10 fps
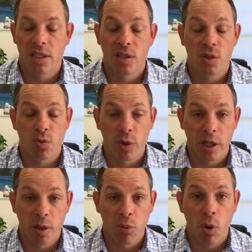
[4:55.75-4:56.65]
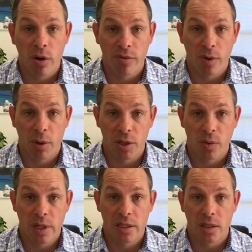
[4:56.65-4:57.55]
This is really important for a bunch
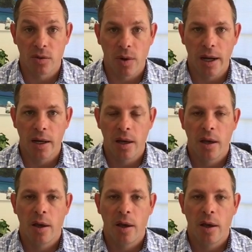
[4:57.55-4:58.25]
of reasons, right?